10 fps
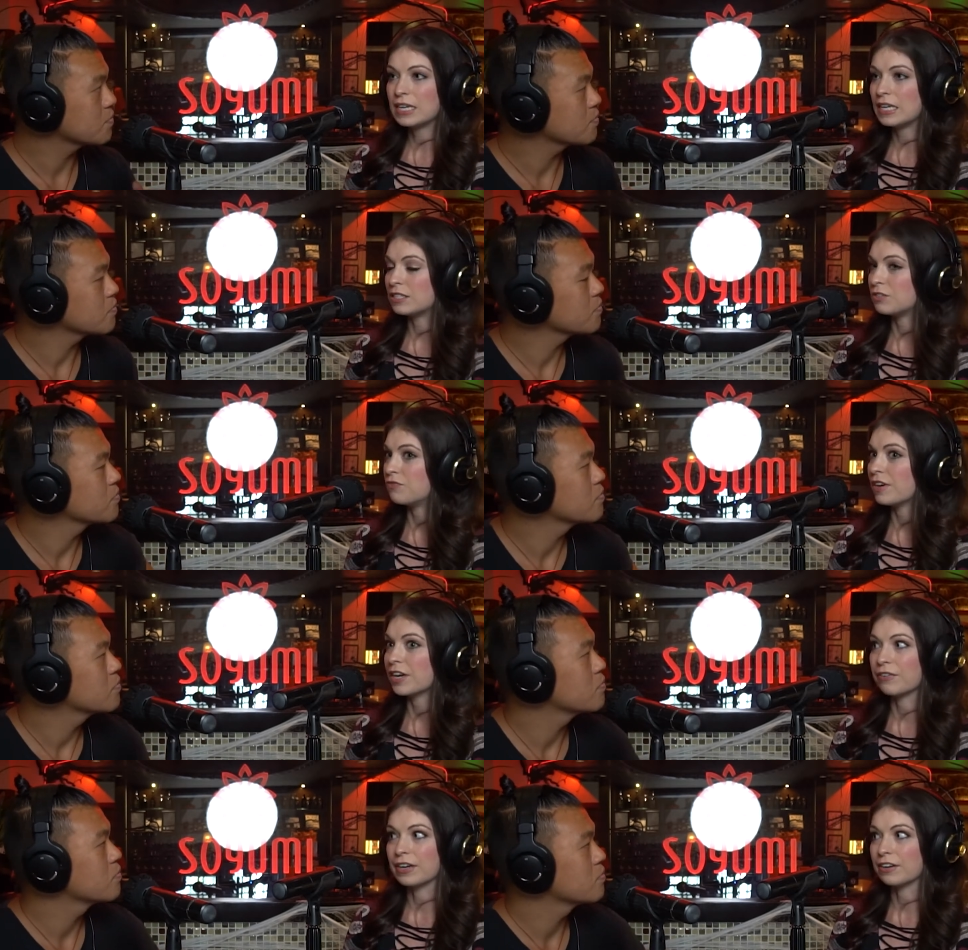Speaker 1: it's very
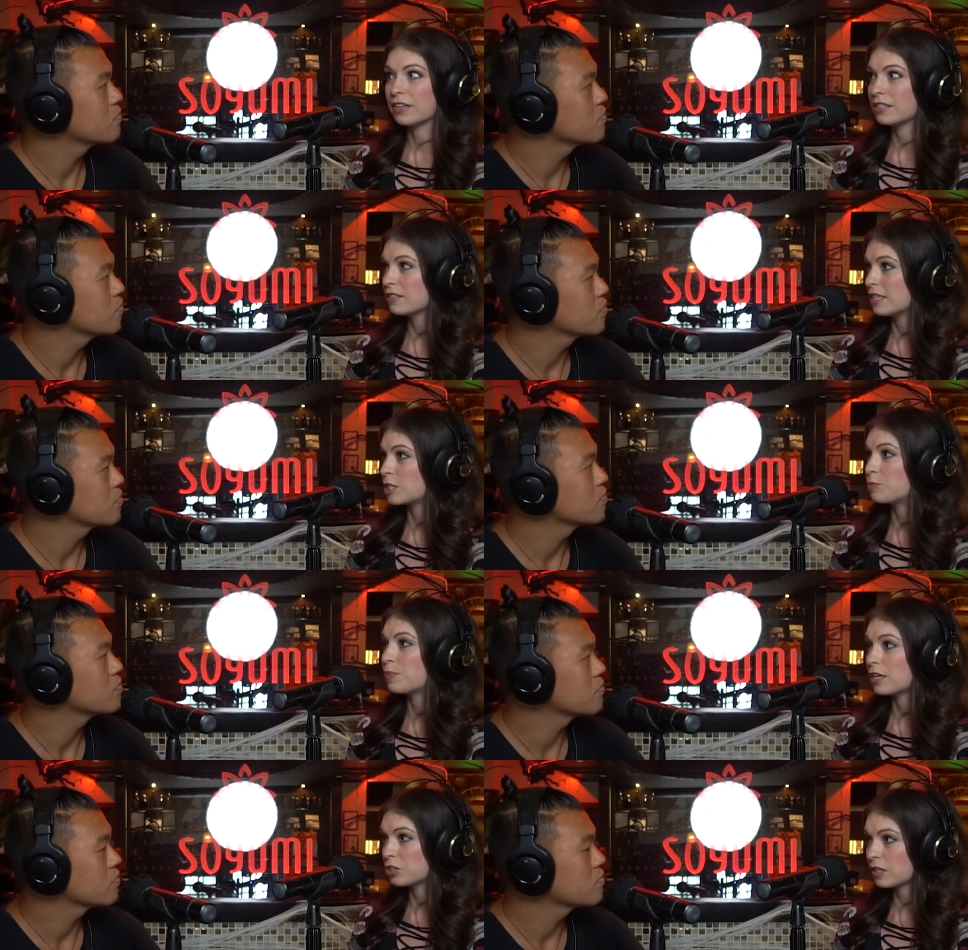rigorous,
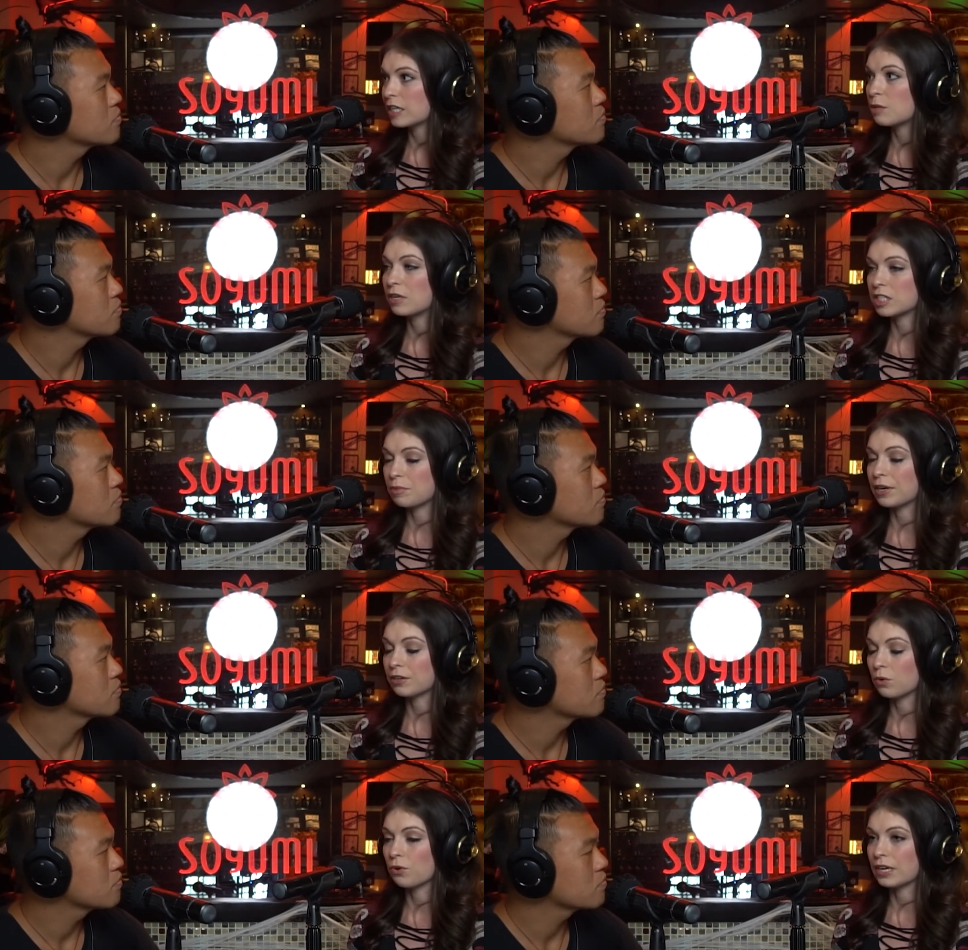especially in the Miss America
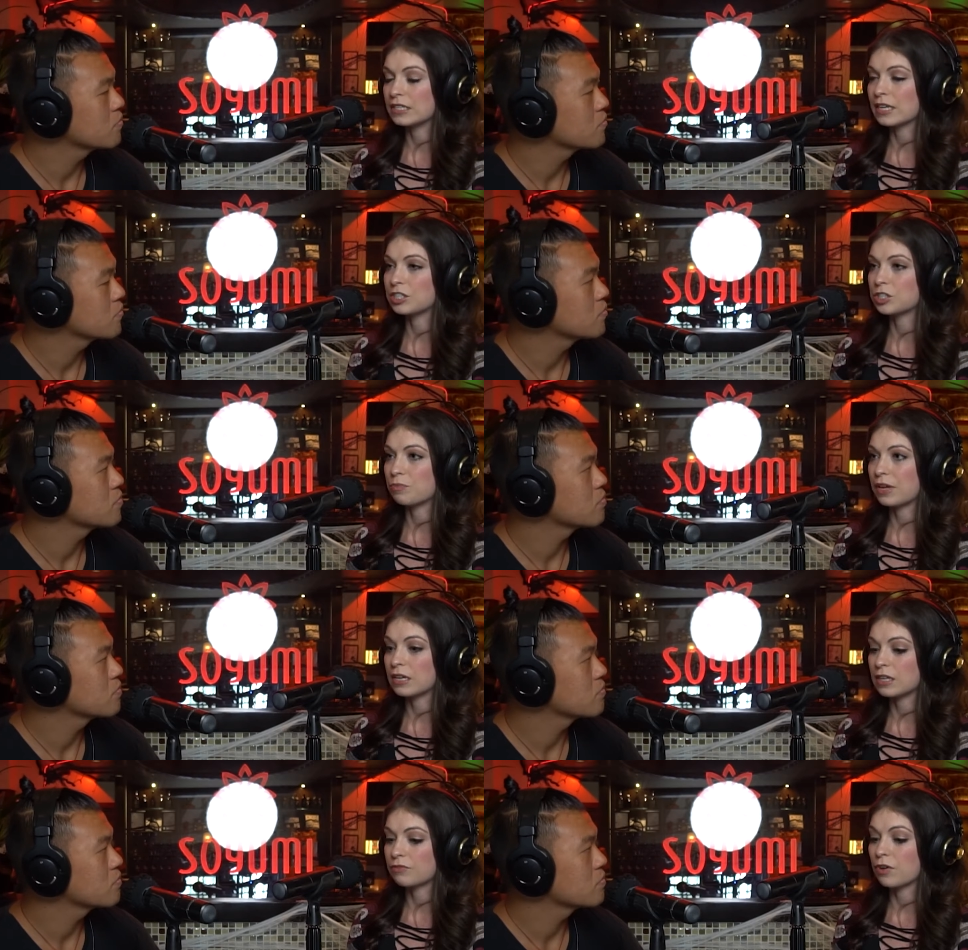organization because
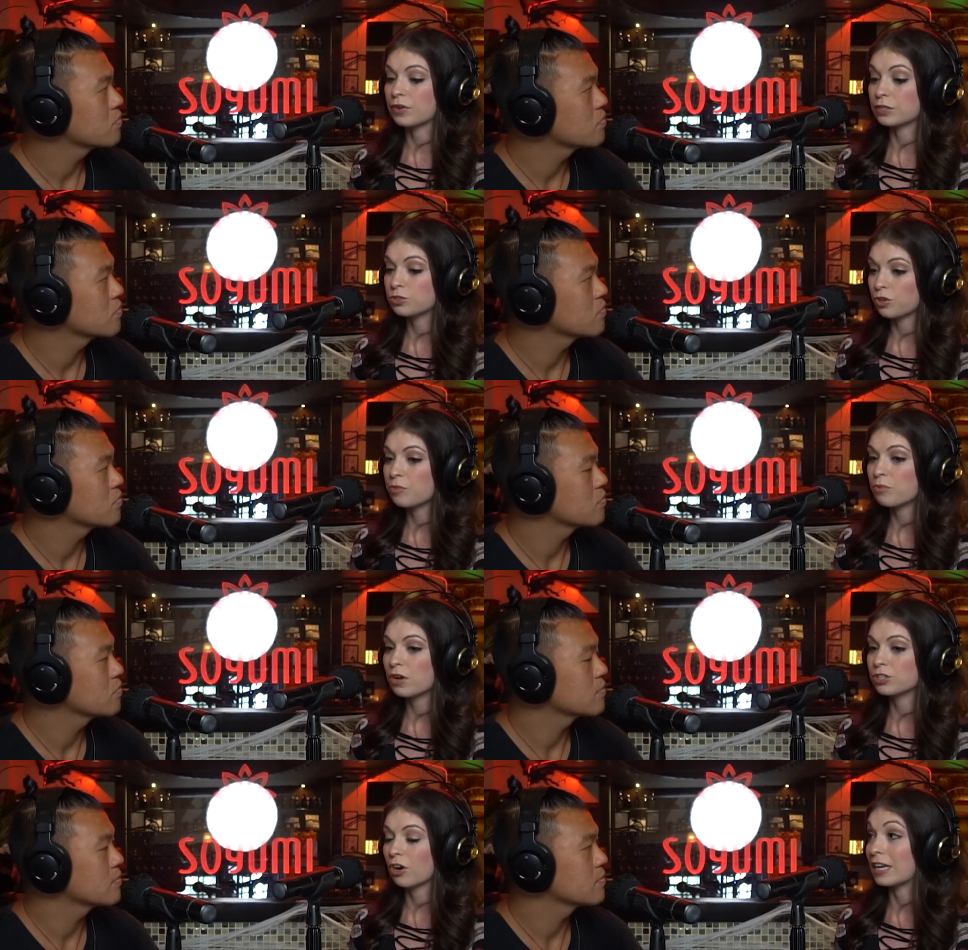they focus so
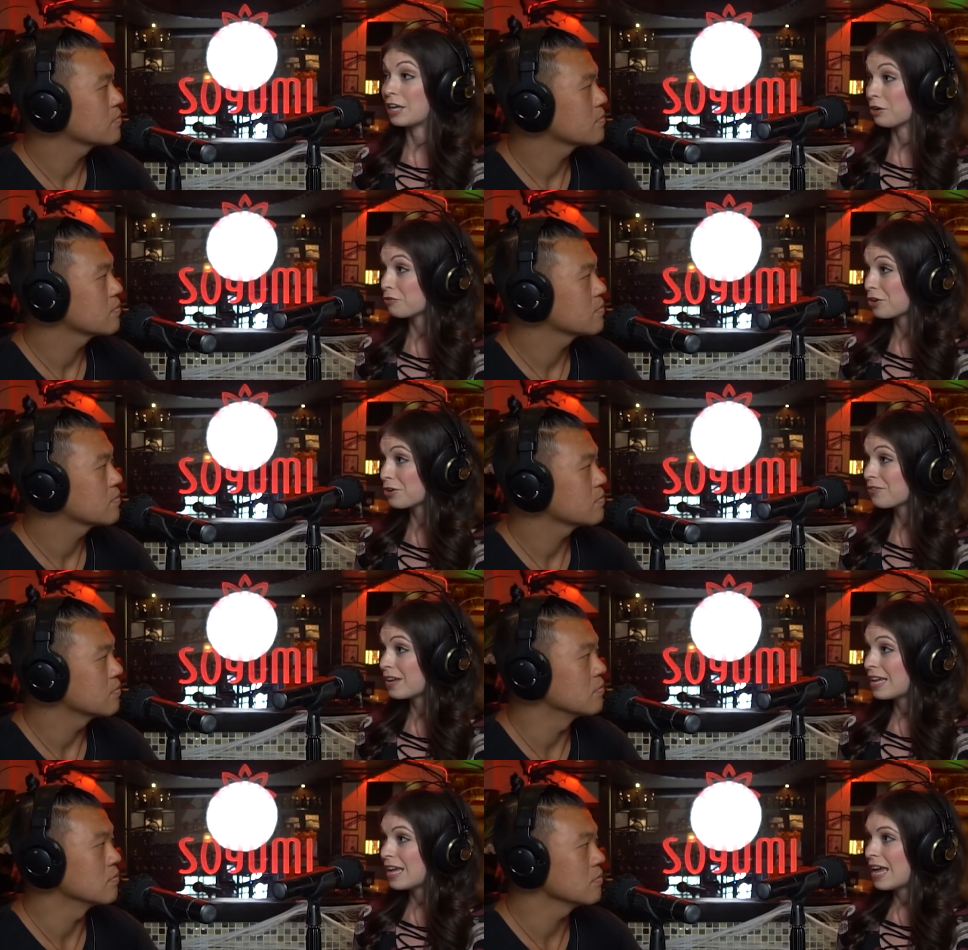much on interview,
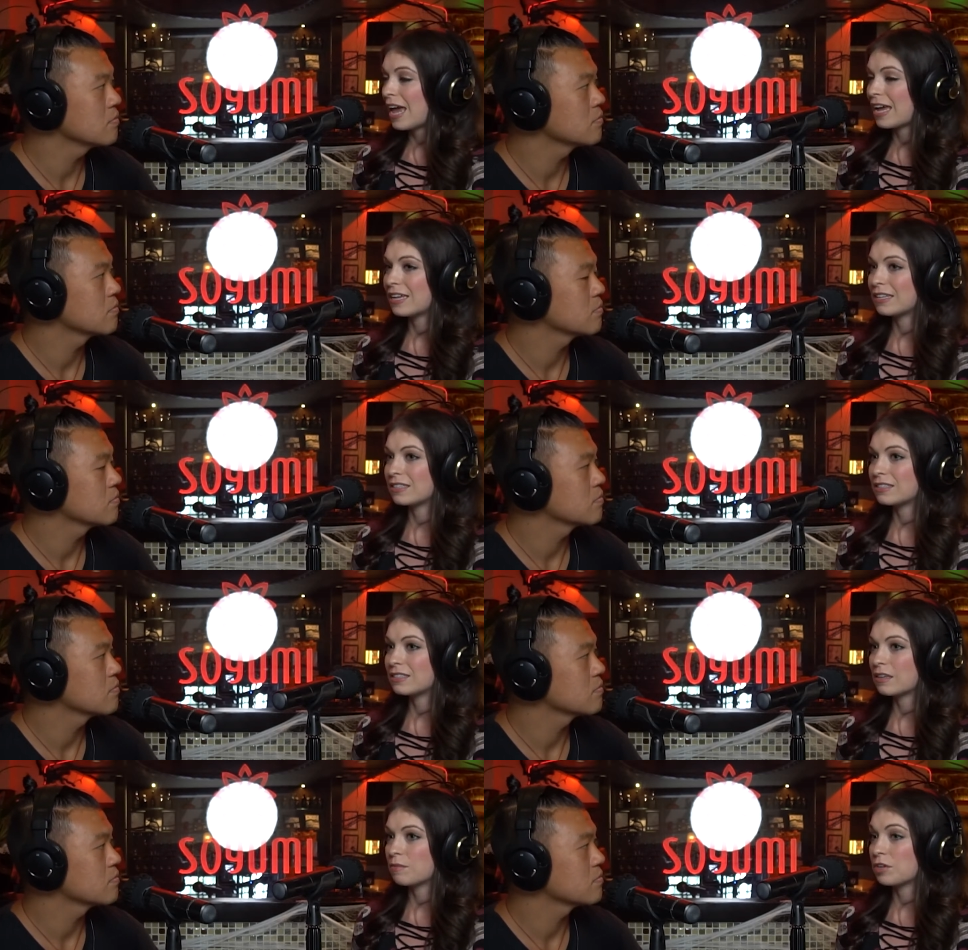mm-hmm. and
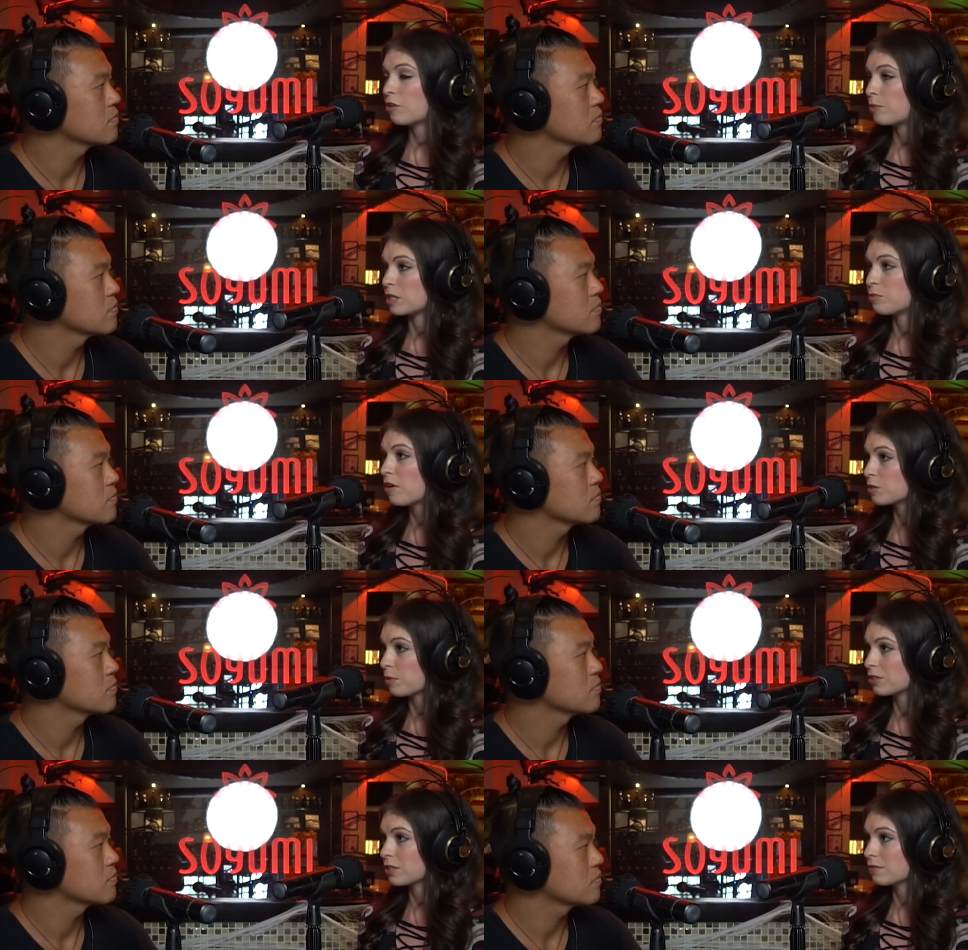I mean you have to be a
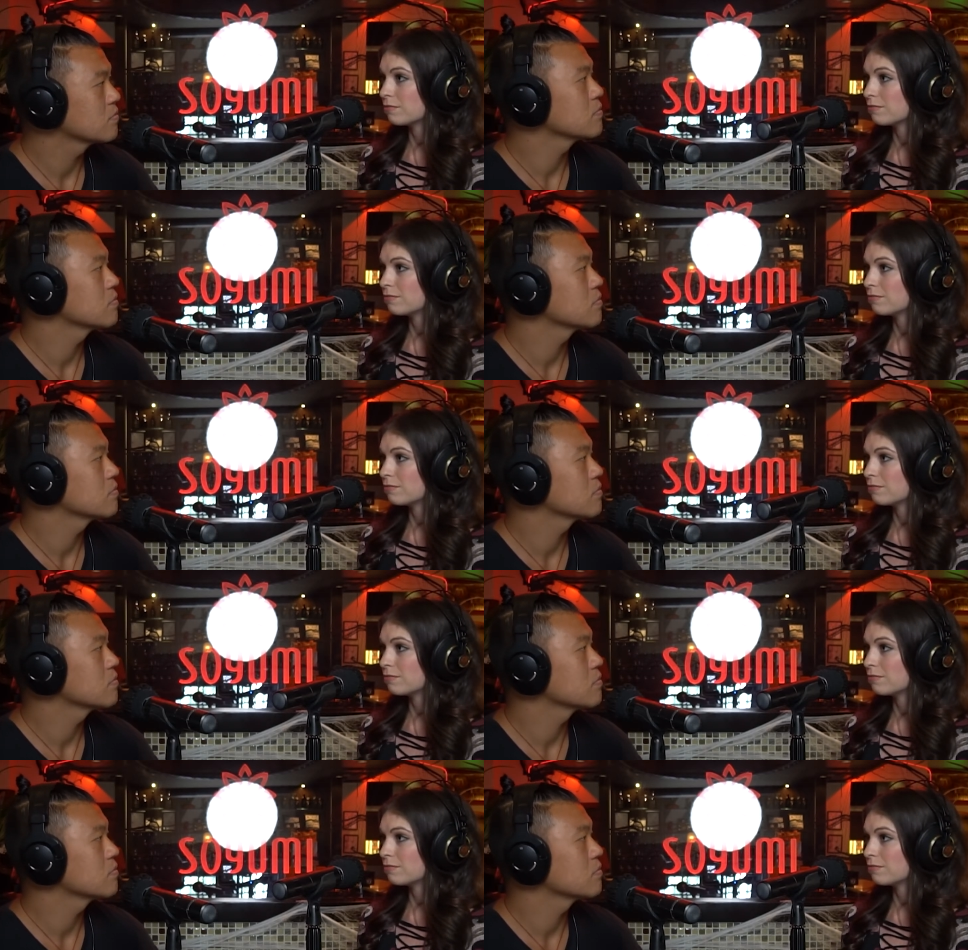spokesperson,